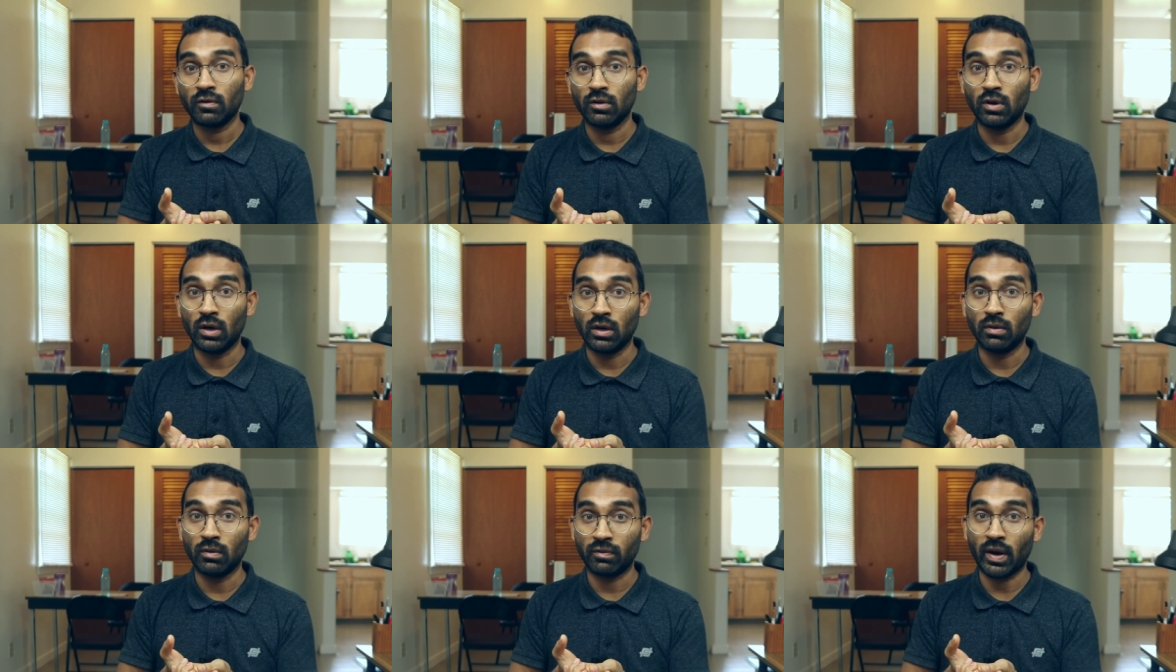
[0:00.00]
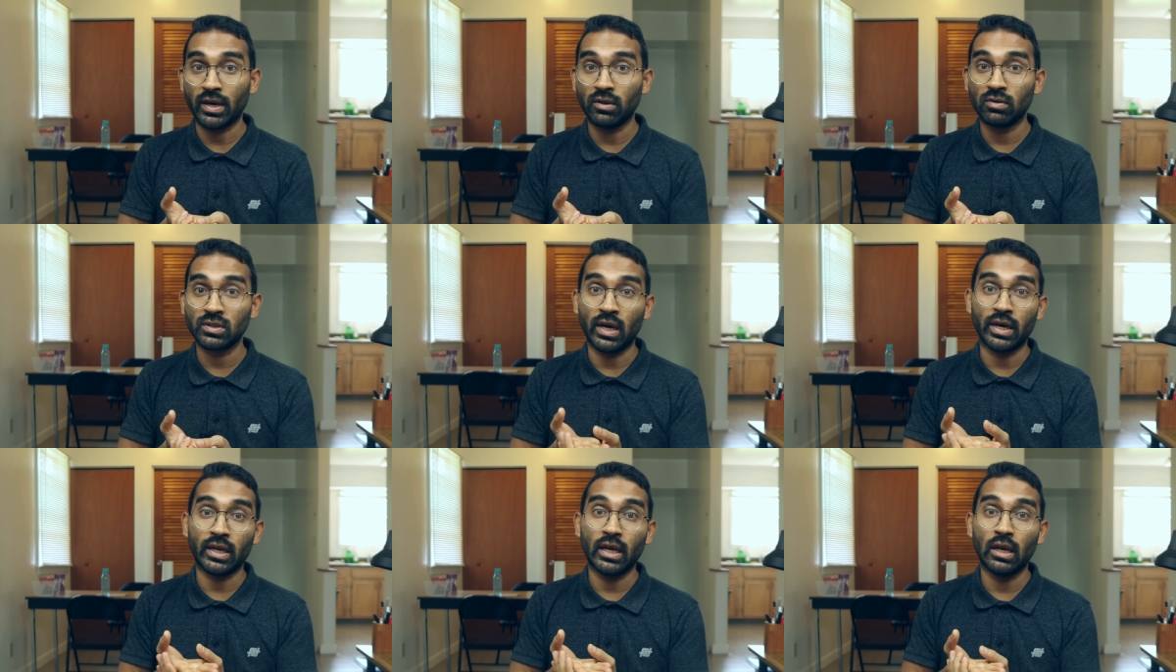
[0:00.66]
uh, find those
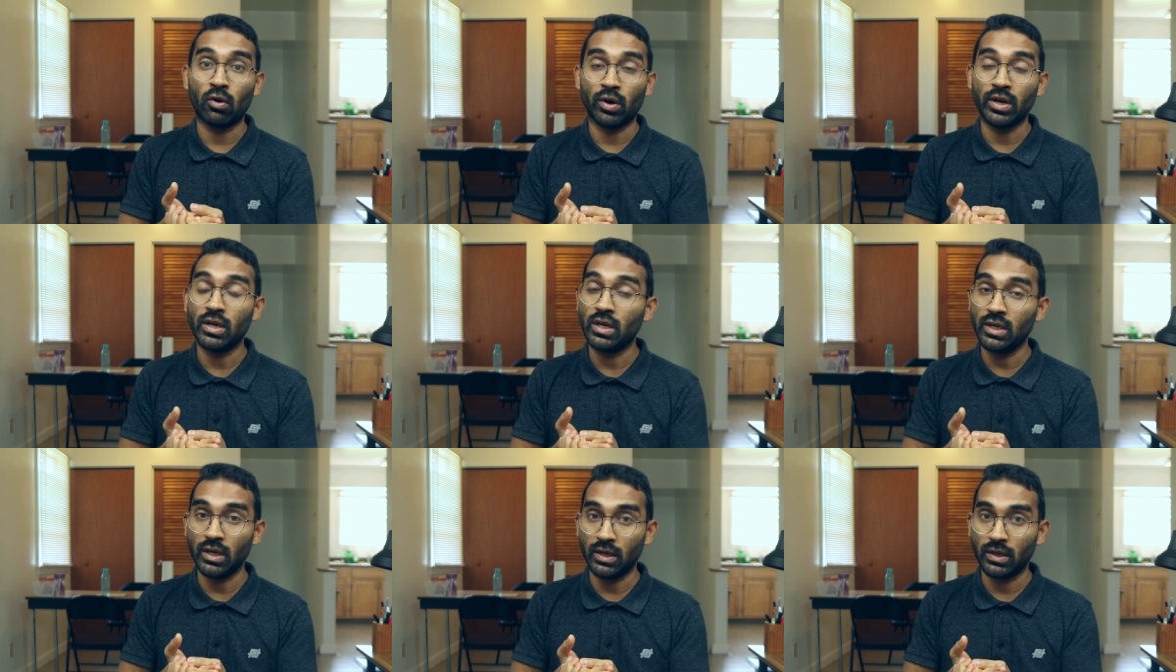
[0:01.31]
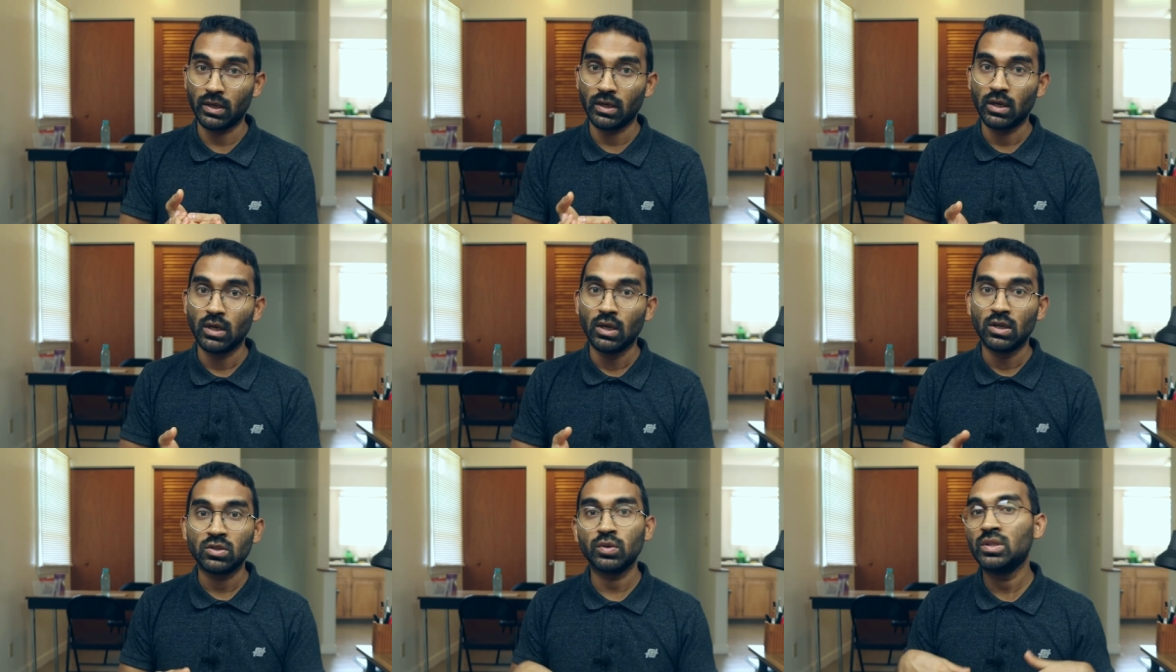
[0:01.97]
articles when needed.
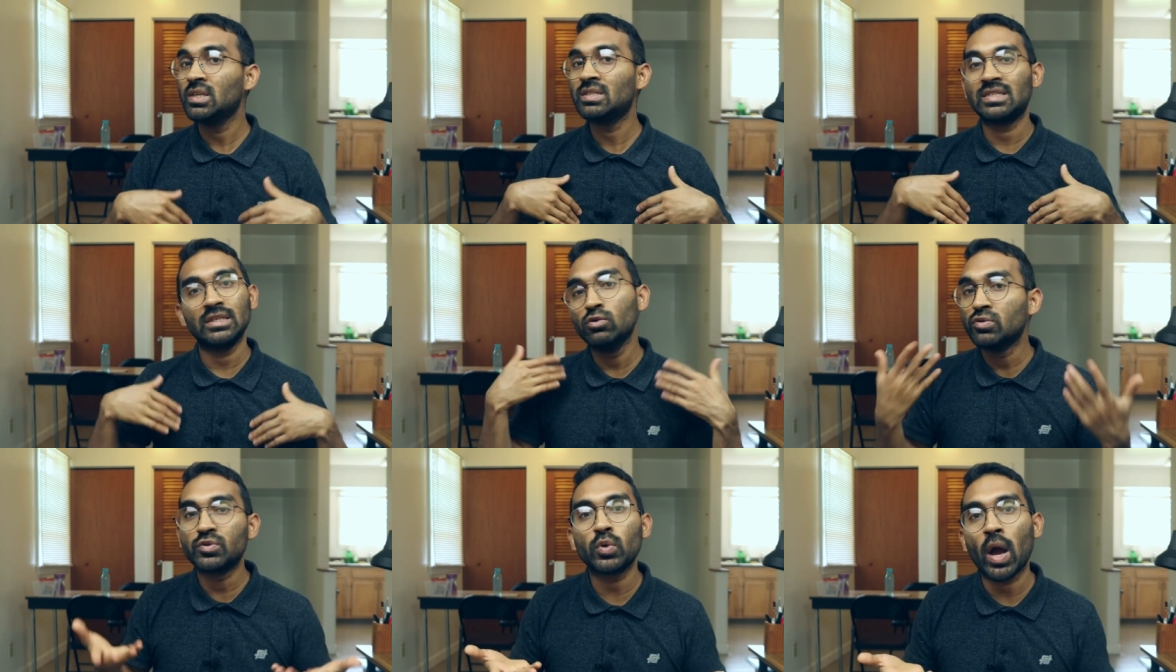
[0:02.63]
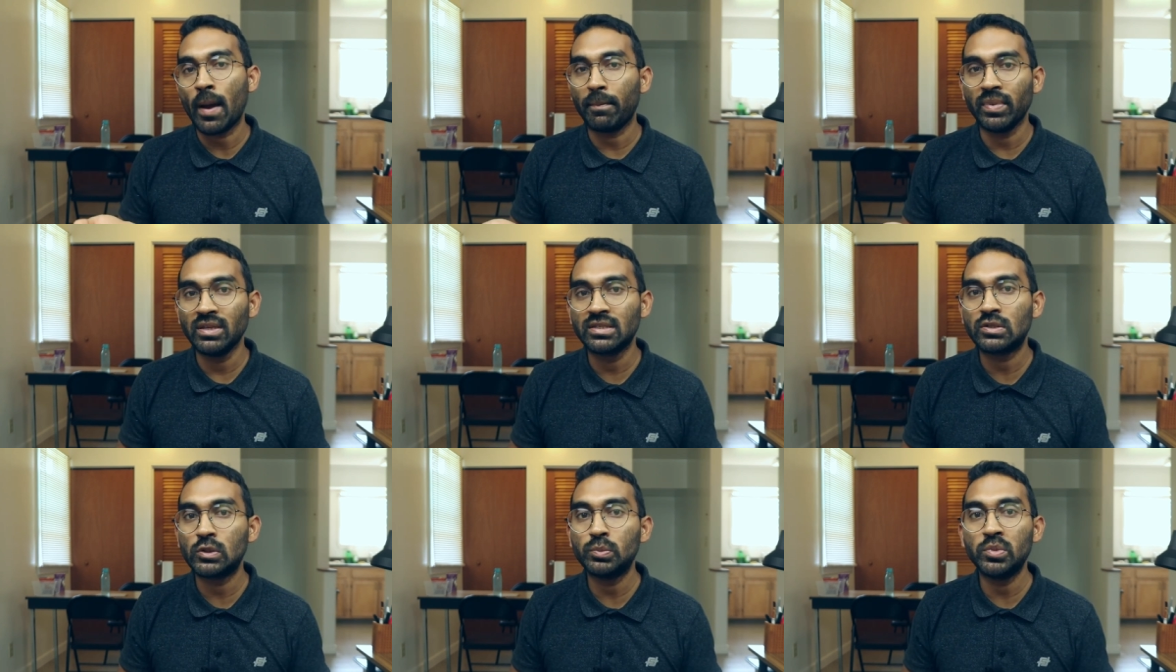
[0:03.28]
So this used to happen
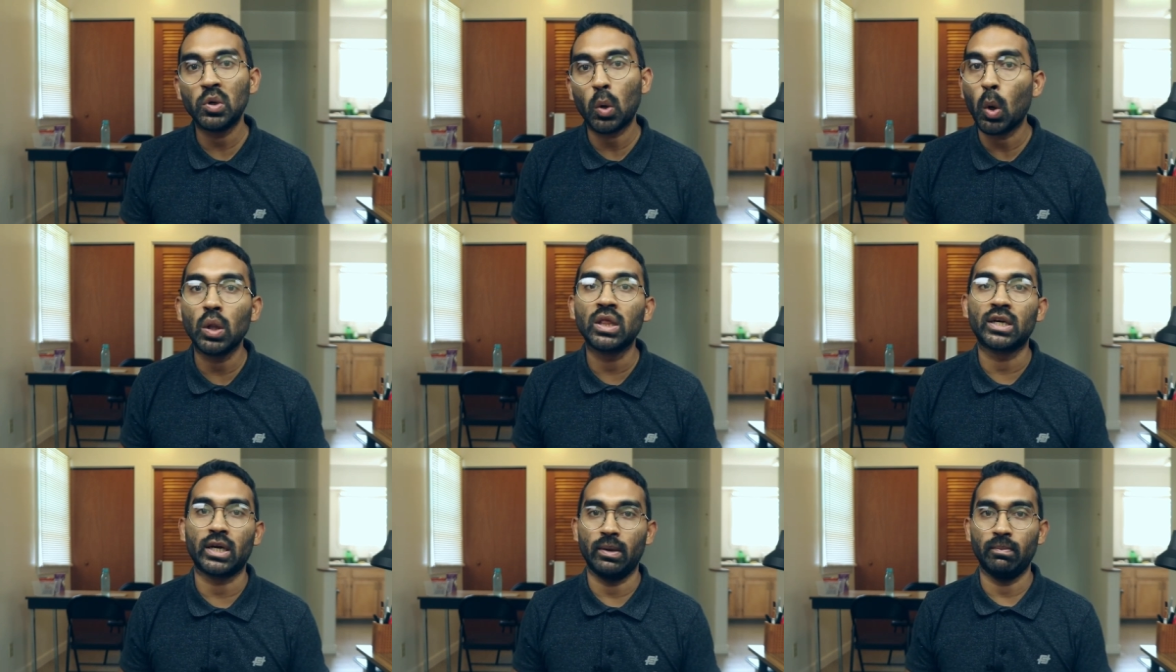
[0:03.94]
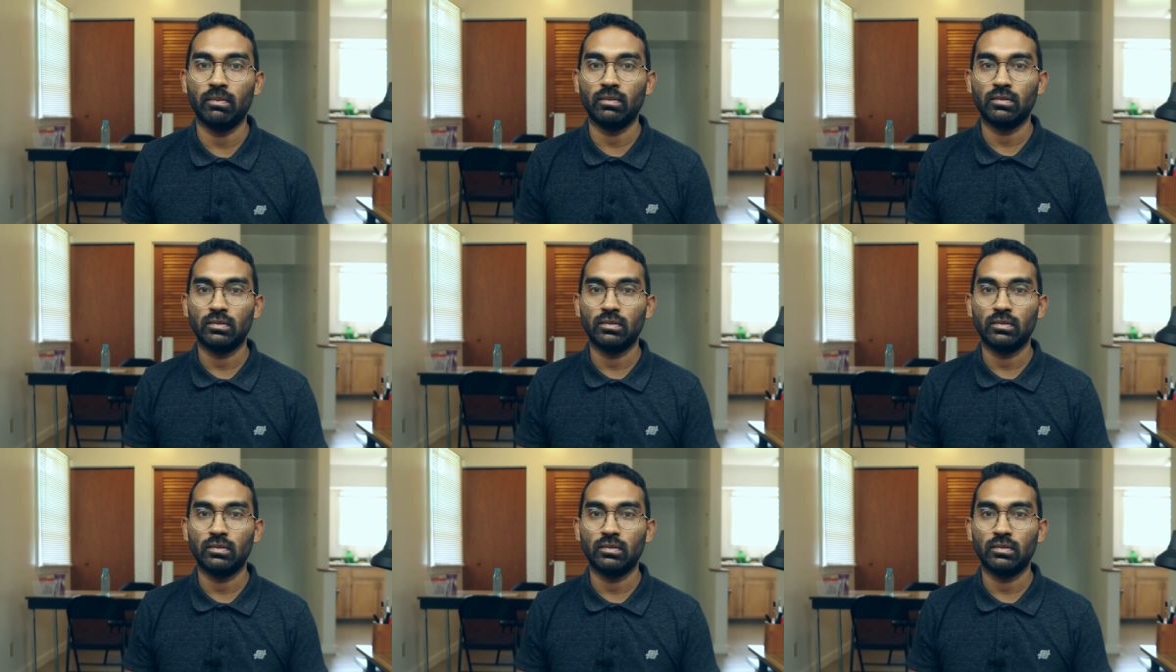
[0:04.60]
to me all the time.